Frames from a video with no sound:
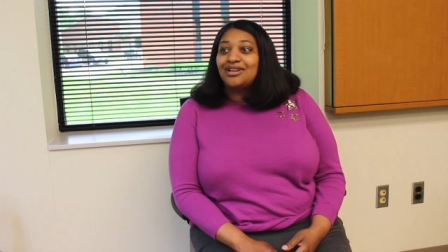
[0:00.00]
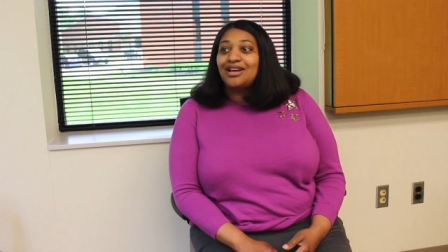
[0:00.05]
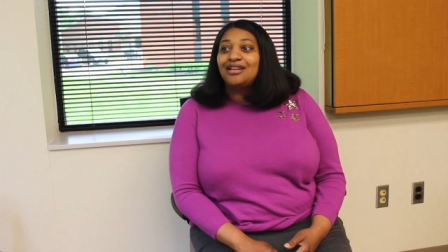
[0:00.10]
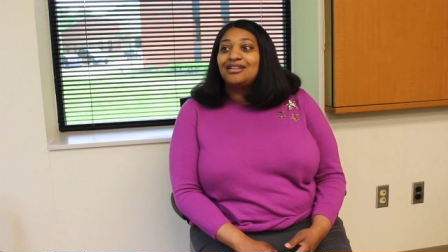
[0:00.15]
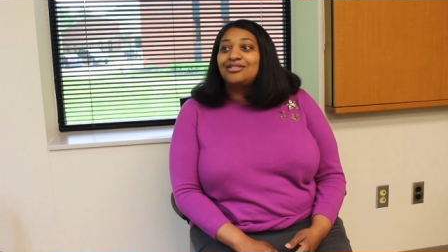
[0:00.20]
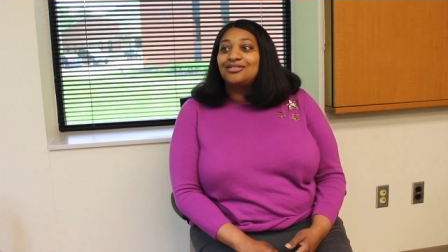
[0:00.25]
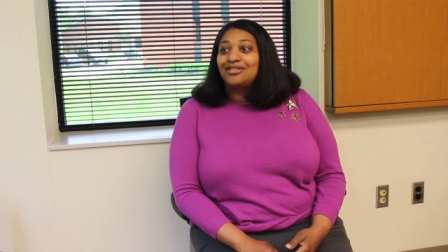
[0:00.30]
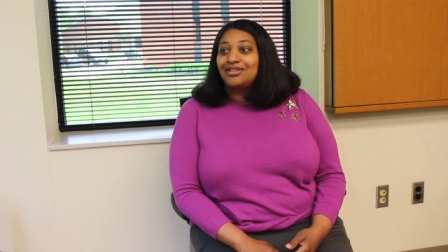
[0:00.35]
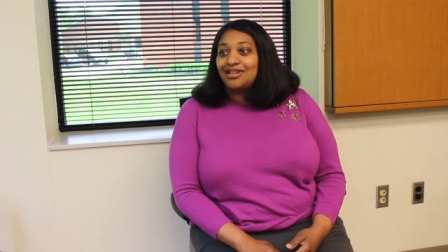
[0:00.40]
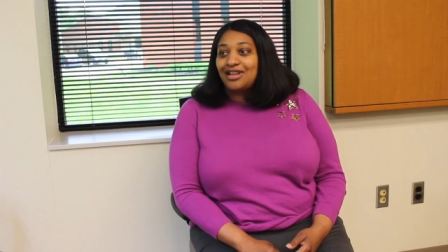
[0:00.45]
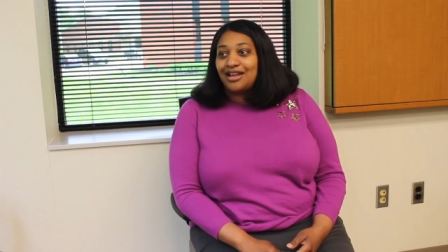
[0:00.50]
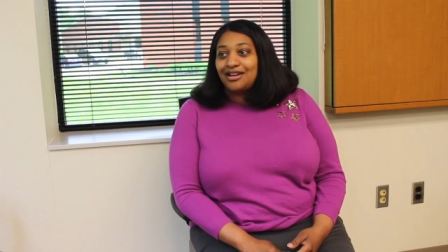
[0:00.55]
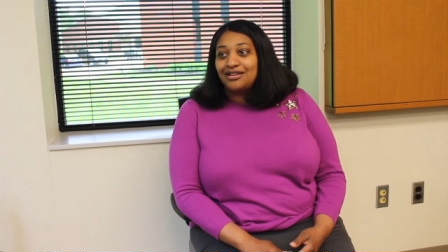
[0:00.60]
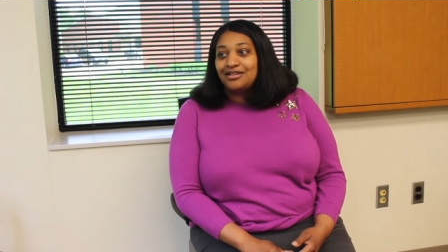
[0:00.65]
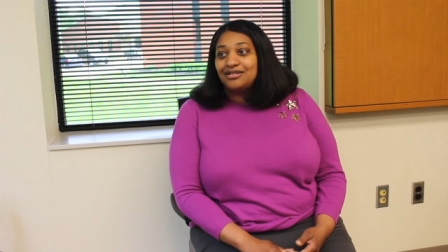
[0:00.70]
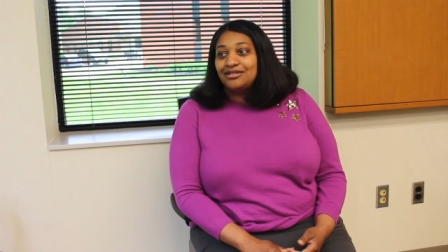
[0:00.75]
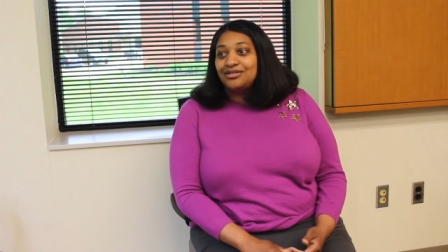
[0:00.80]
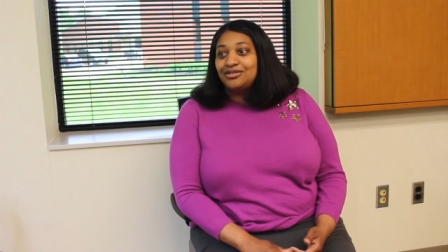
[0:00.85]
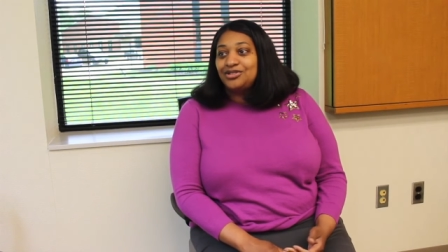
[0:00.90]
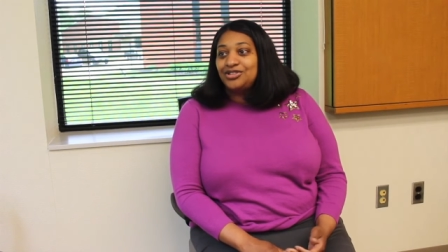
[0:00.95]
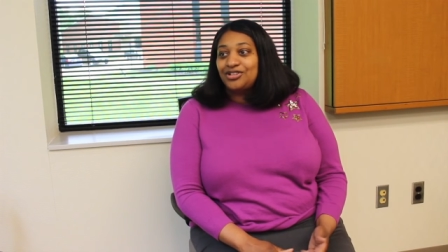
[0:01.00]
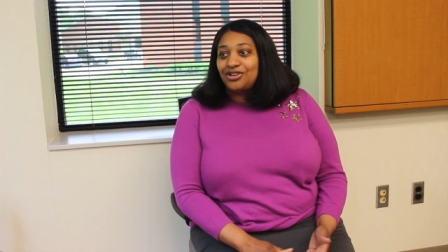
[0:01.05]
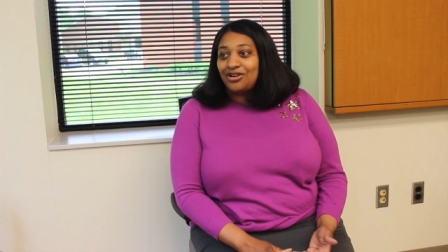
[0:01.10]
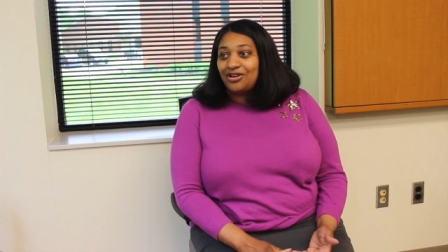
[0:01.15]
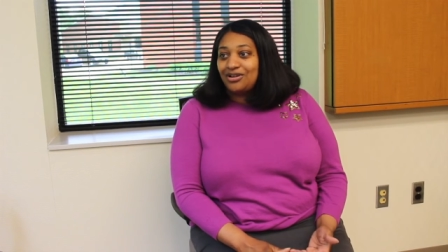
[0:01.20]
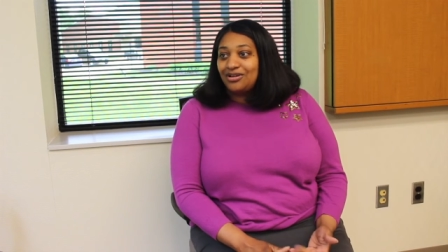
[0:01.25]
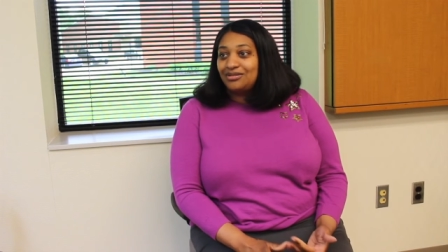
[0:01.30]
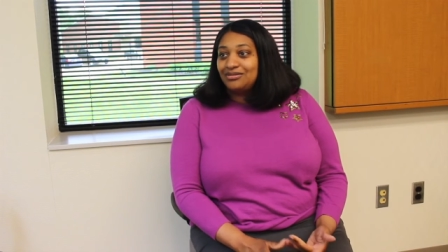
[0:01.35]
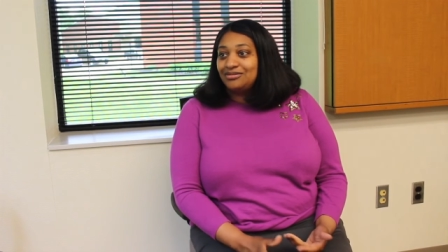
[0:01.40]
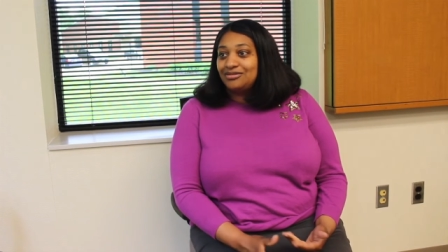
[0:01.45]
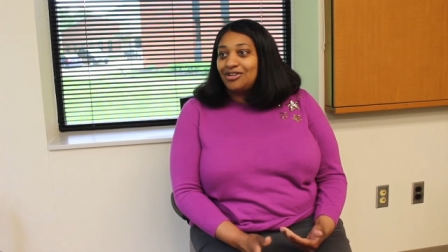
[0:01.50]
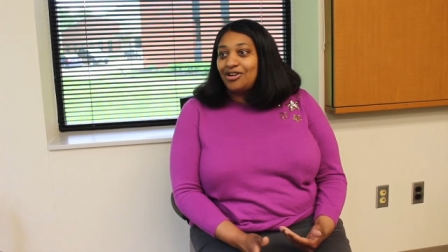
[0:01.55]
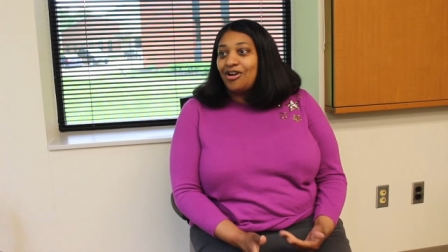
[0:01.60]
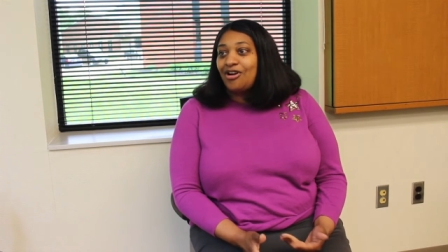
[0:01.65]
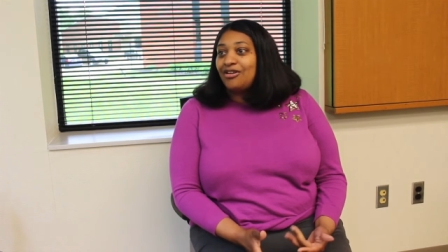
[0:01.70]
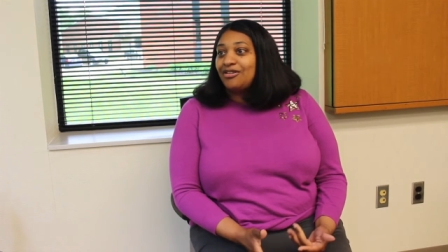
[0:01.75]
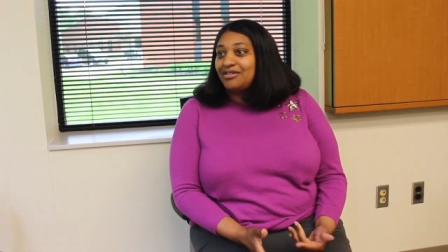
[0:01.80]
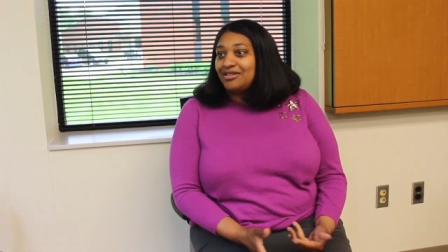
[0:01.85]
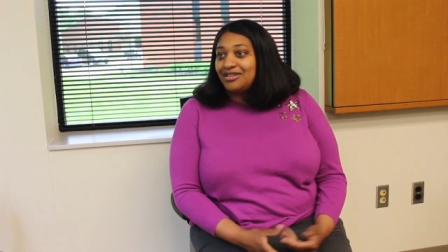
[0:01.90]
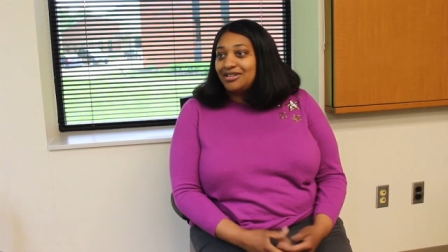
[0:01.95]
I do a lot of yard
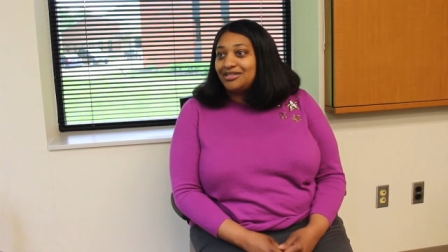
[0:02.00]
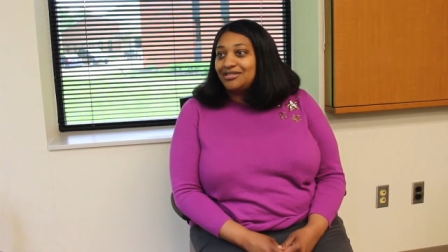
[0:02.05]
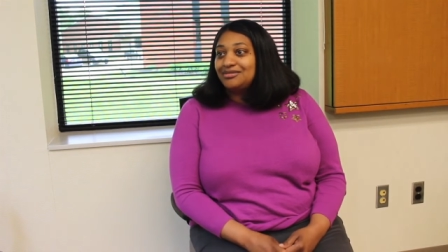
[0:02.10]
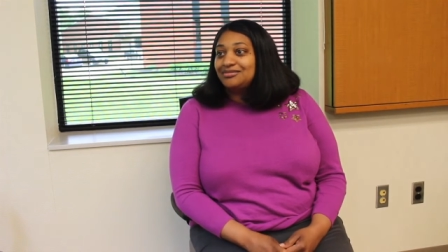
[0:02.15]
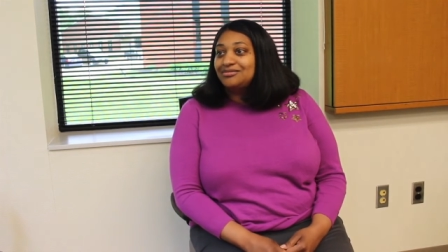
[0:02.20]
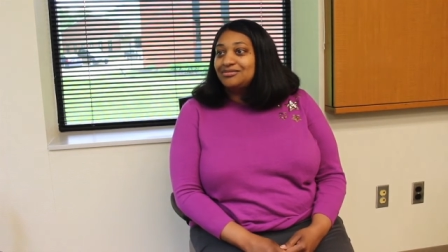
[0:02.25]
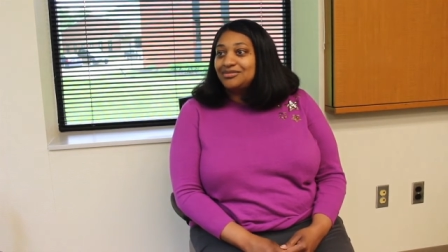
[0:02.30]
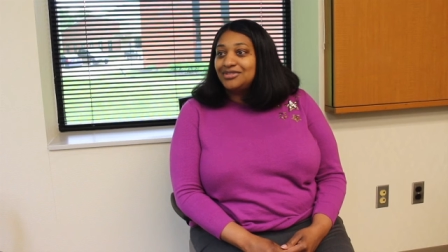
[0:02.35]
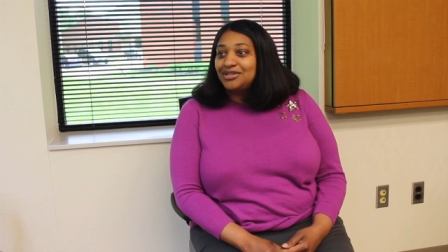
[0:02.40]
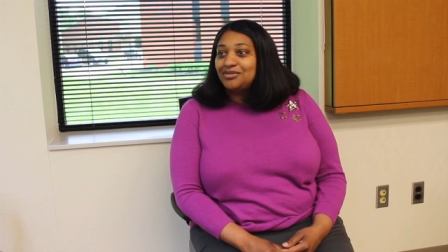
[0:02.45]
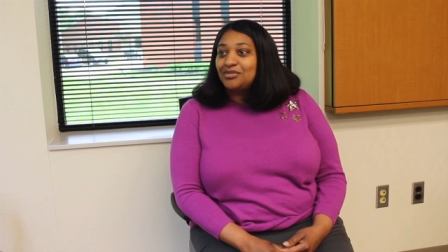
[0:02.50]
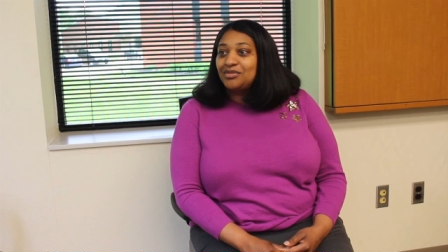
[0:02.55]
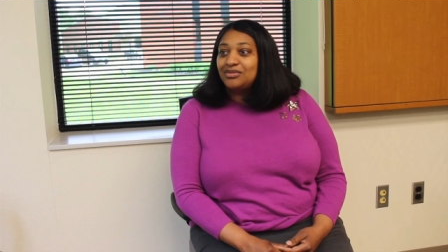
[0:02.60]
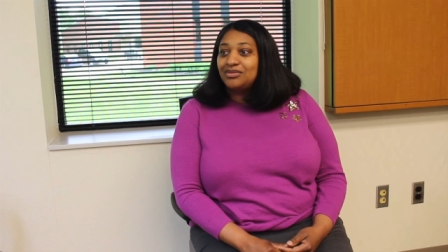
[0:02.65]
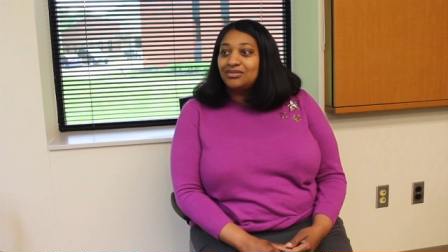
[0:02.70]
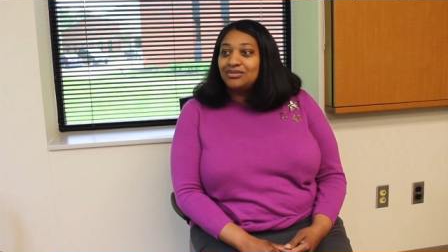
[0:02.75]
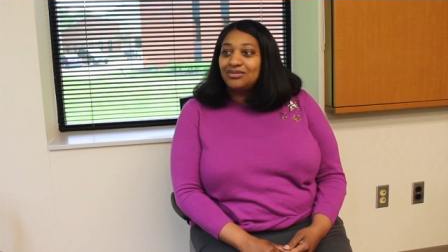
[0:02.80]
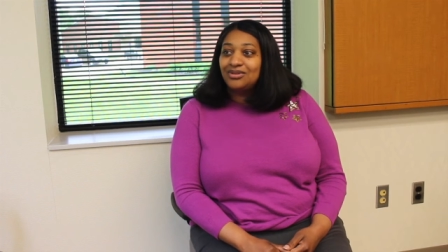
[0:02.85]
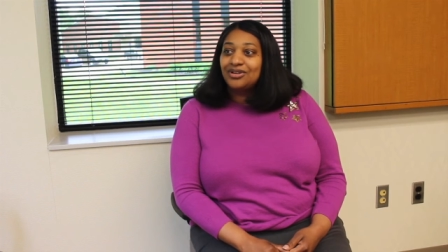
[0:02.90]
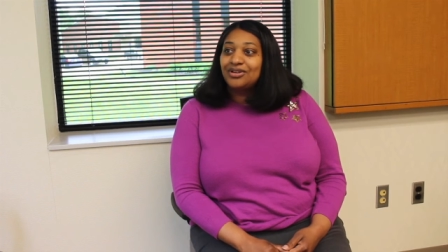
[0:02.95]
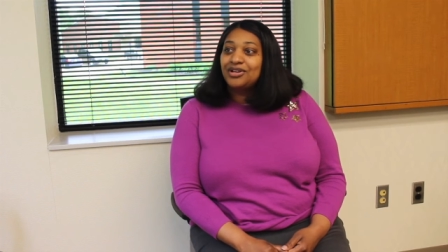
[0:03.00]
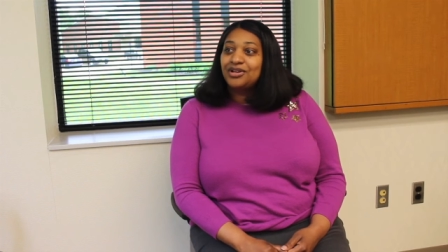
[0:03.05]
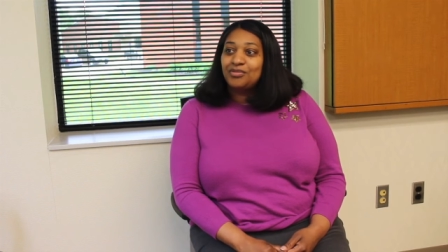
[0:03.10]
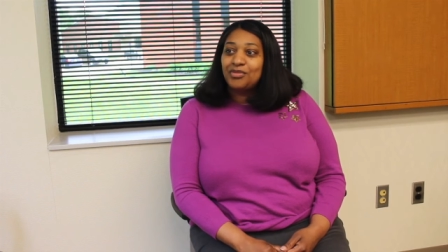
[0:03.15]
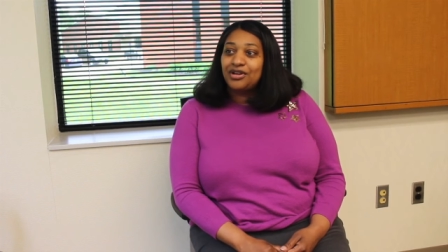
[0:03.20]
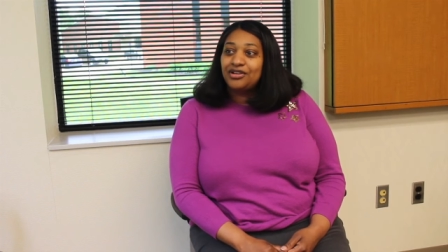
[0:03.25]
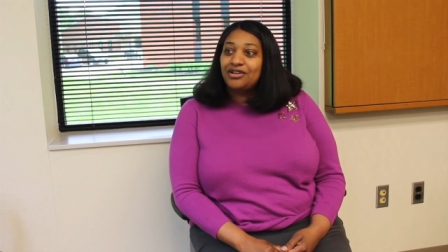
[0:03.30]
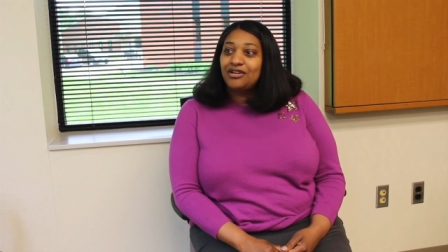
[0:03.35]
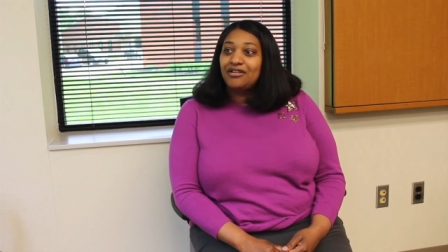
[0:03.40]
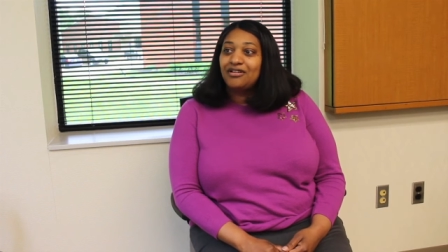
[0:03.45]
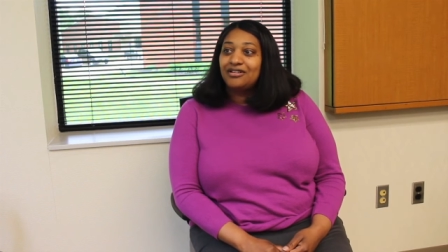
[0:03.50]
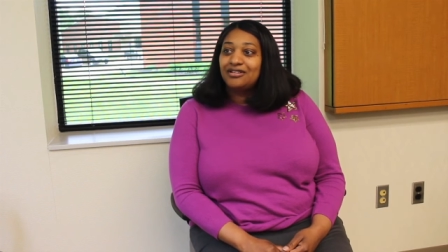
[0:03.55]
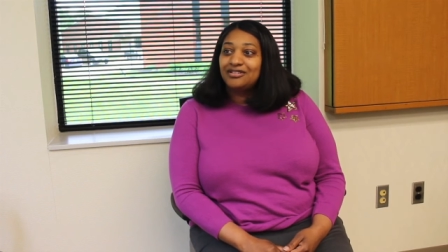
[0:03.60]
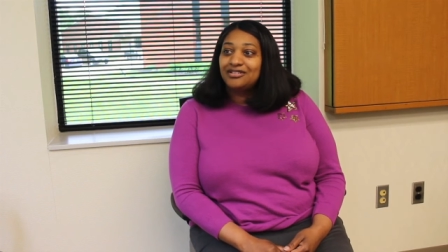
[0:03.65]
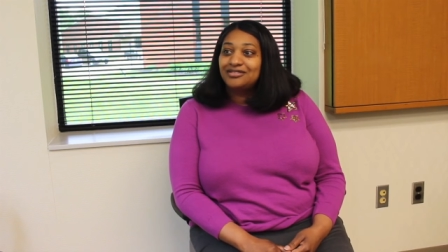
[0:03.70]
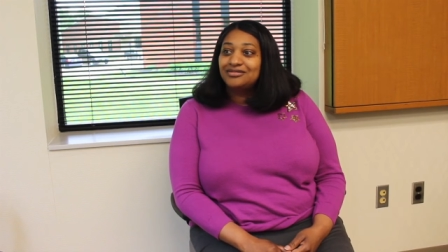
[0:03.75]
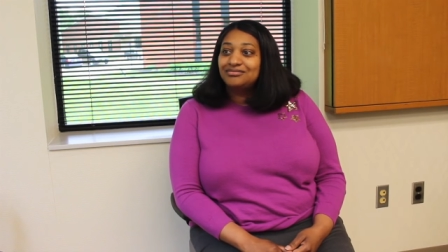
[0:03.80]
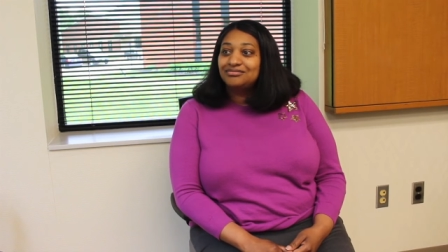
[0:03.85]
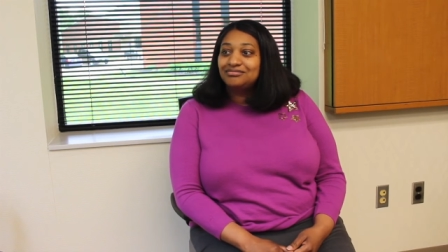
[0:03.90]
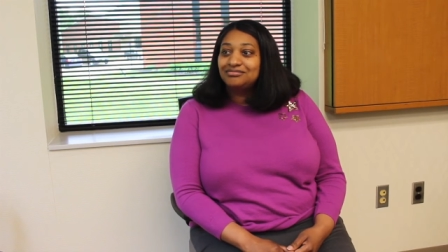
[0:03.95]
gardening and working in my
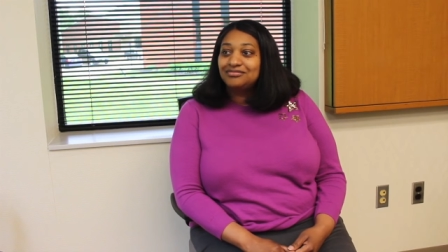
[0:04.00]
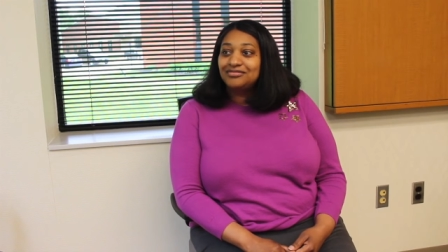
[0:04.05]
yard.